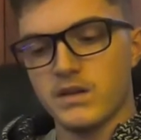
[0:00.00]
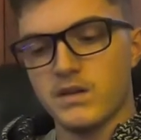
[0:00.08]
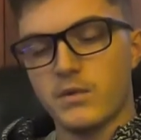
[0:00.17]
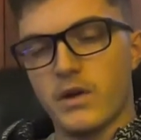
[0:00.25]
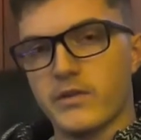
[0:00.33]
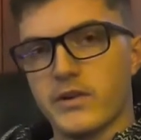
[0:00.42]

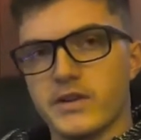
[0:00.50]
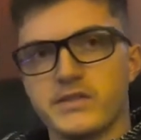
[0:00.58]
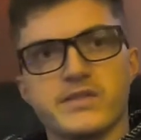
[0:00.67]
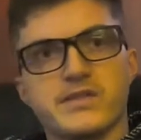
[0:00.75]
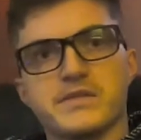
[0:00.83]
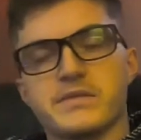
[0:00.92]
whether
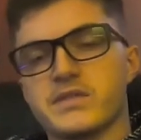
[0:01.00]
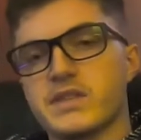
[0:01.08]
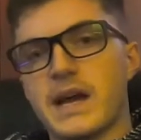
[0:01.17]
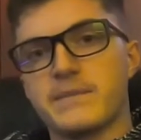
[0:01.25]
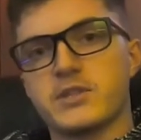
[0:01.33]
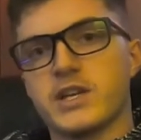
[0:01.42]
it's
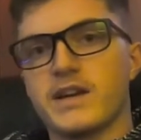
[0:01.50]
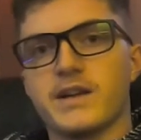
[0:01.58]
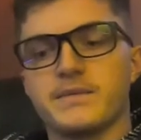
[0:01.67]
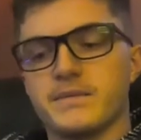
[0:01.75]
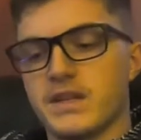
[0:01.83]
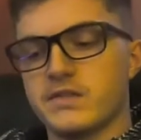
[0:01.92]

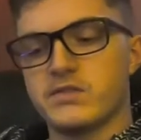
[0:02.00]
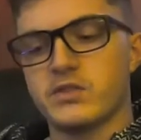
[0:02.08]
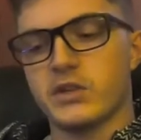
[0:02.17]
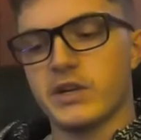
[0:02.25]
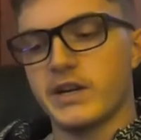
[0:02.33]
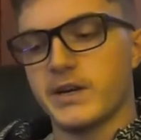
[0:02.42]
Snapchat,
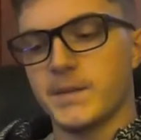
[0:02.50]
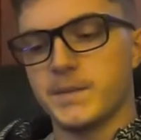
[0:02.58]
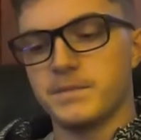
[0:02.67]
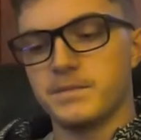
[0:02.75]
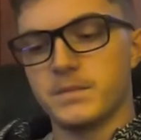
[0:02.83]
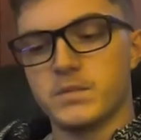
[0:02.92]
Instagram,